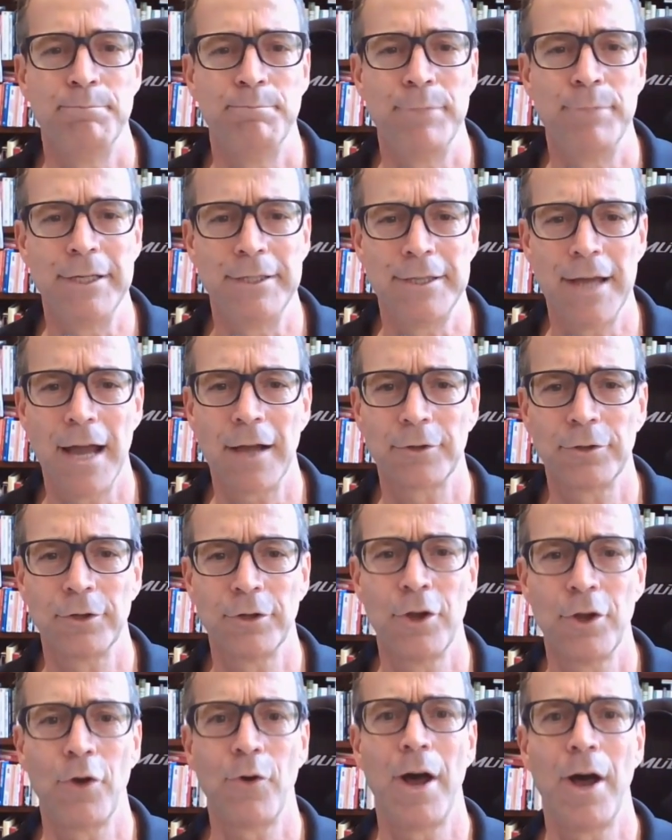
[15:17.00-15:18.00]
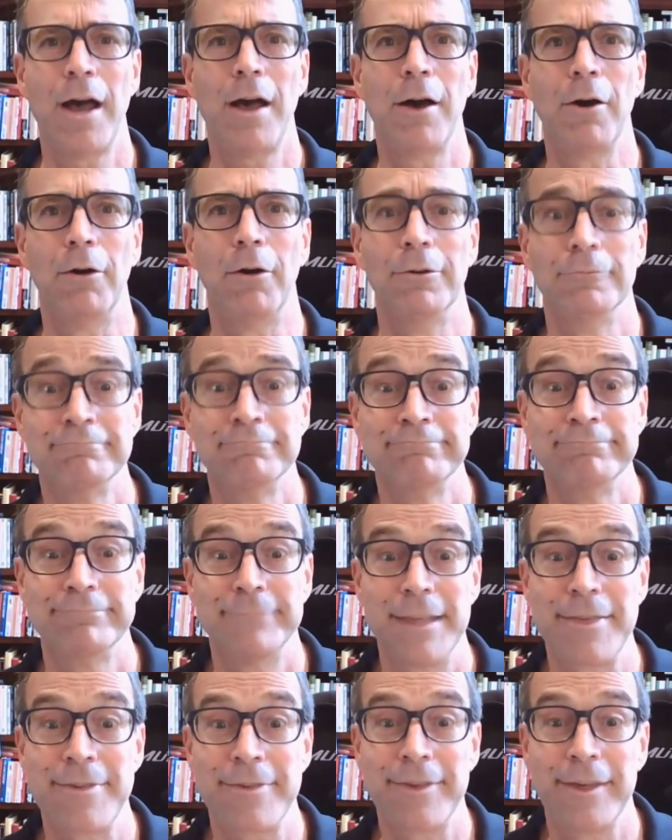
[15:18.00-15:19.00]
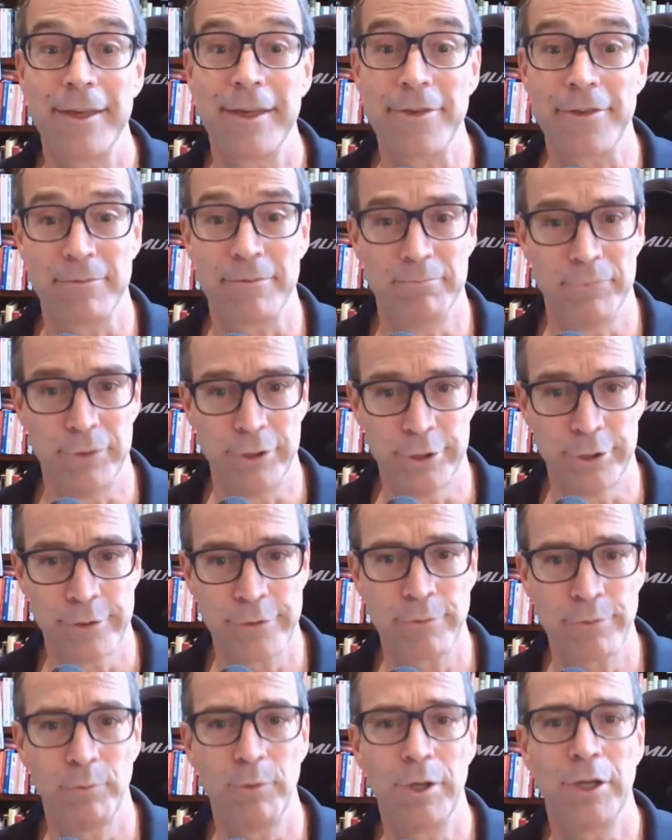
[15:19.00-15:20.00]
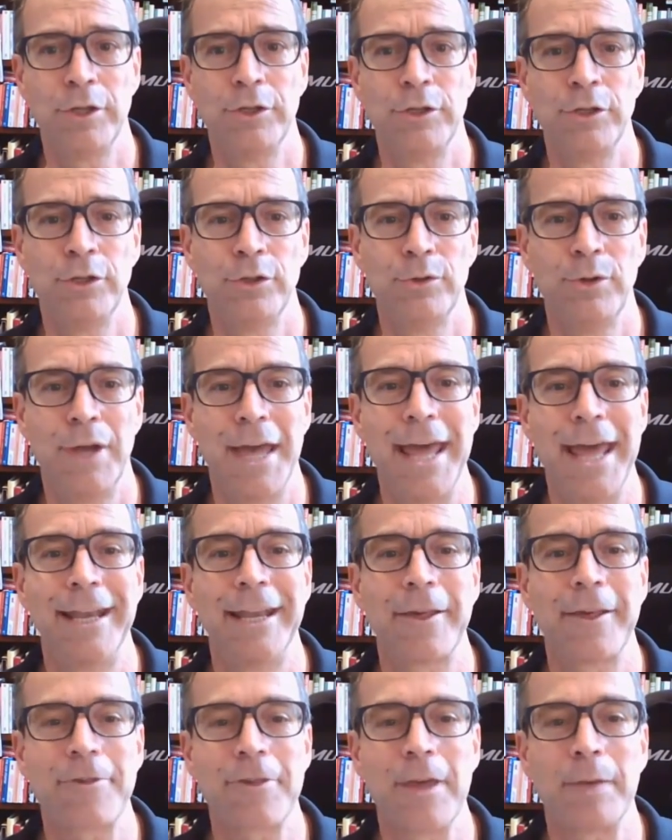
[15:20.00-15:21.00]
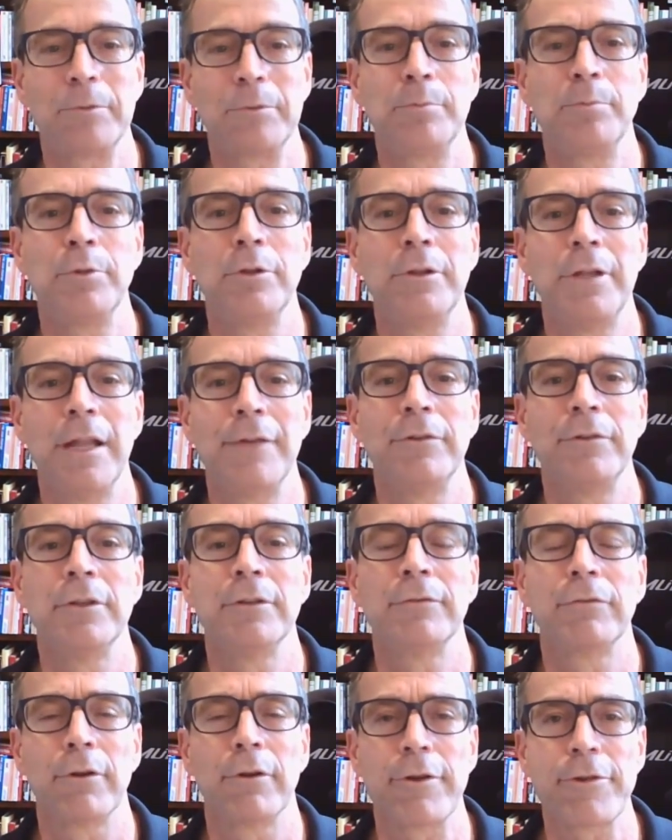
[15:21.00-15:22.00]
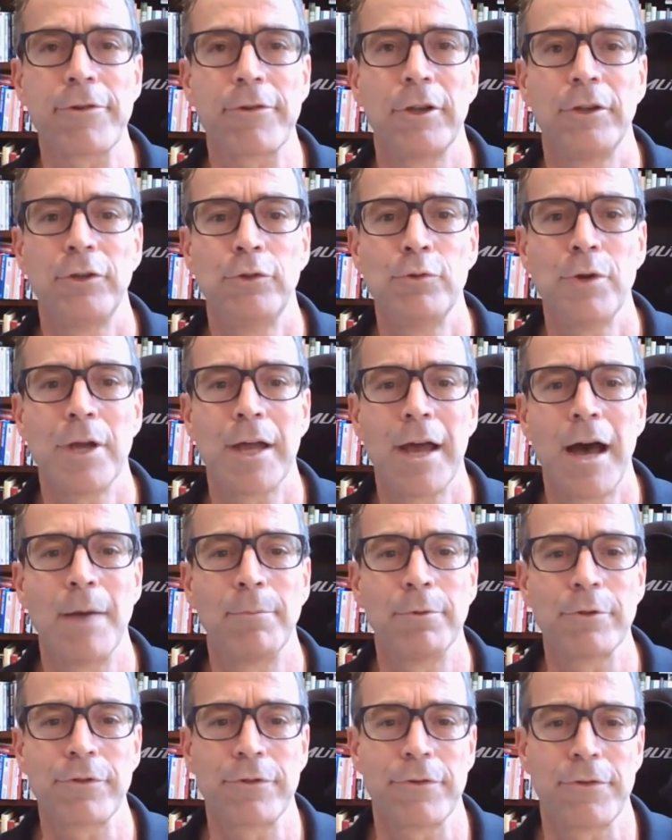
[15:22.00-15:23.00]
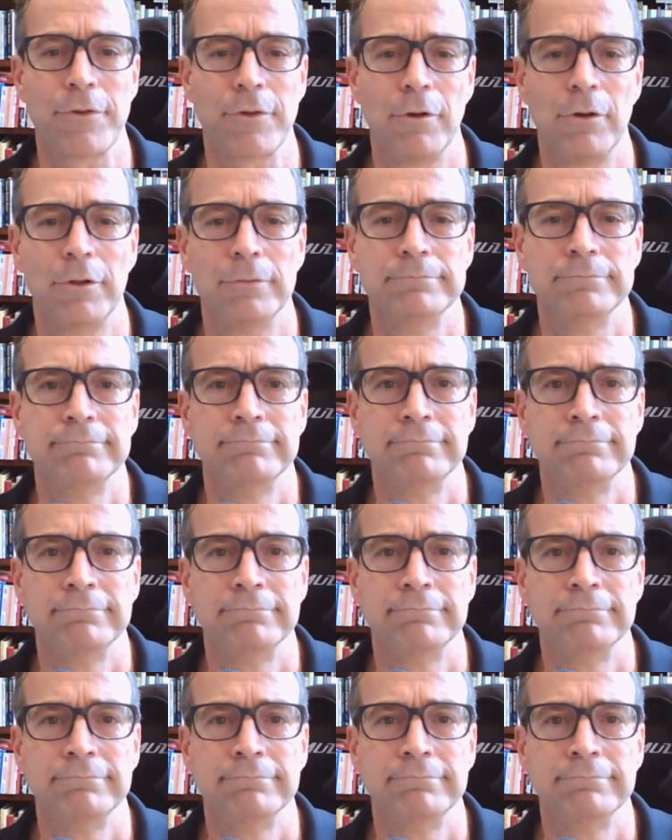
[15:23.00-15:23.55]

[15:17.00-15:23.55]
Be Dr. Know How that says, here's what we can do at an acceptable level of risk to accomplish this goal.